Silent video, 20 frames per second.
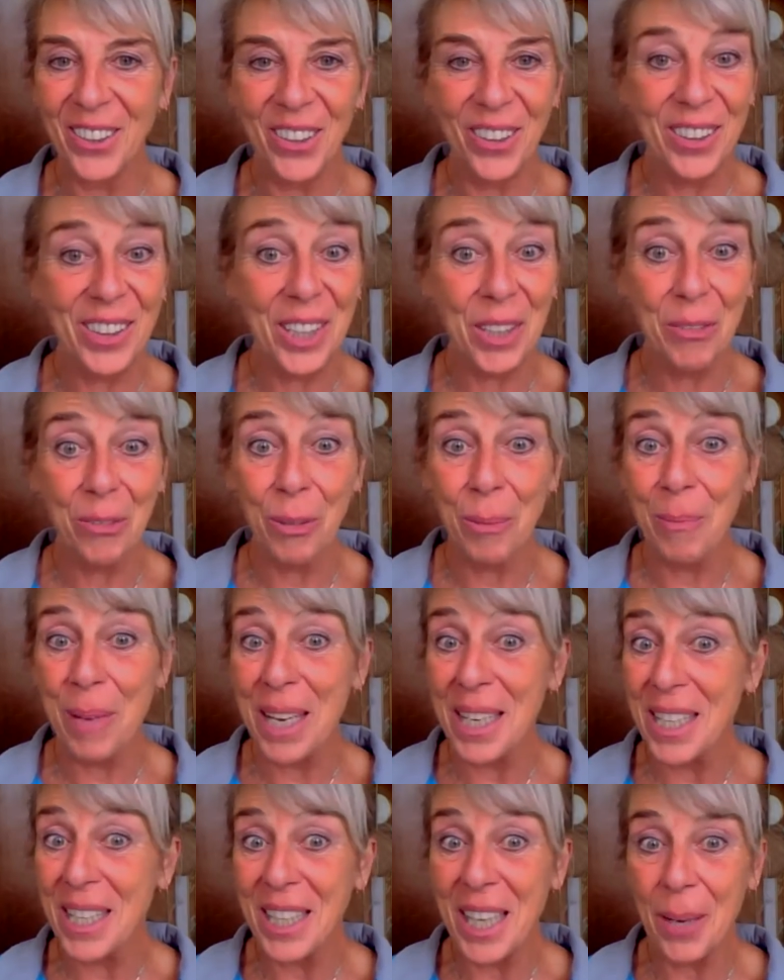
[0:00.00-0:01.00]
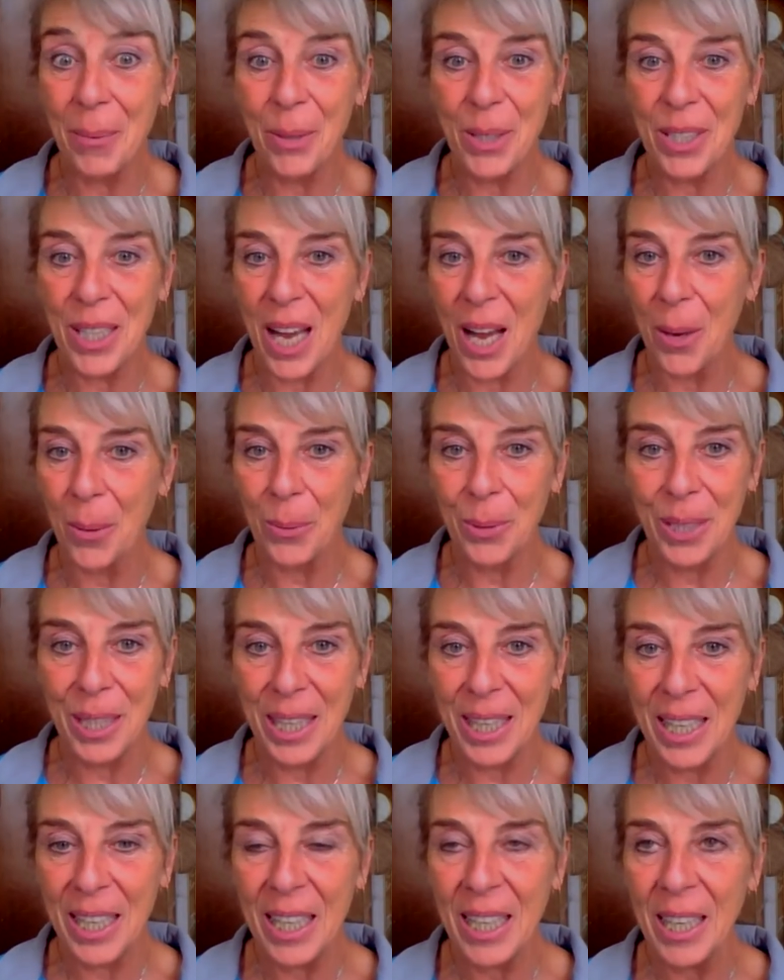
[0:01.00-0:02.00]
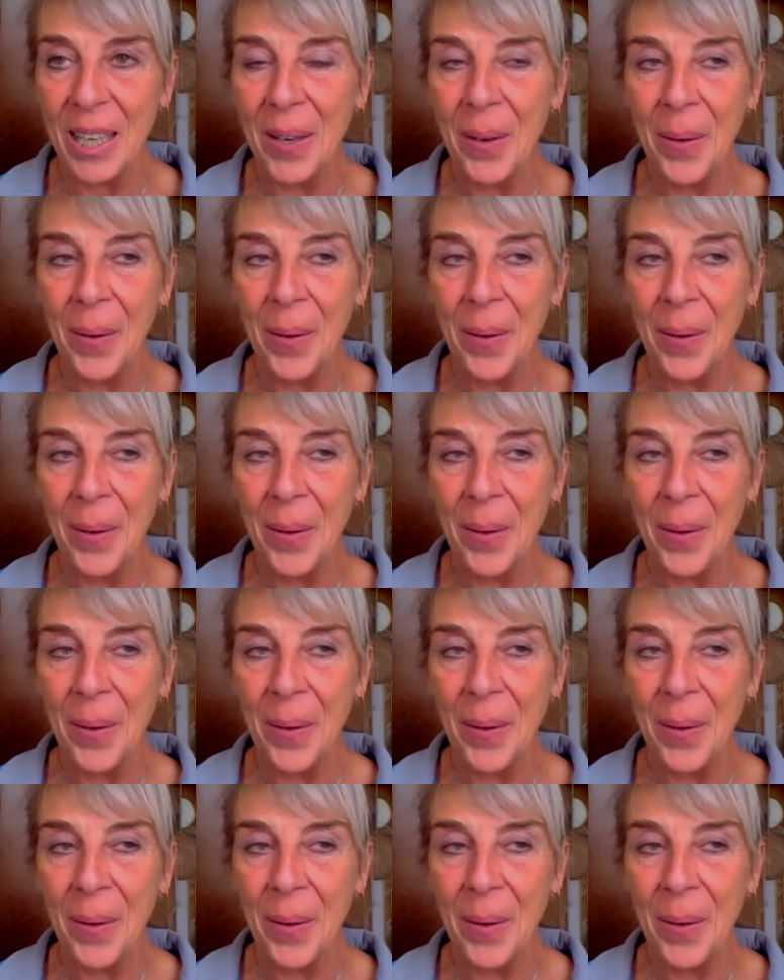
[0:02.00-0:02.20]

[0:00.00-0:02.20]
all the information that was out there,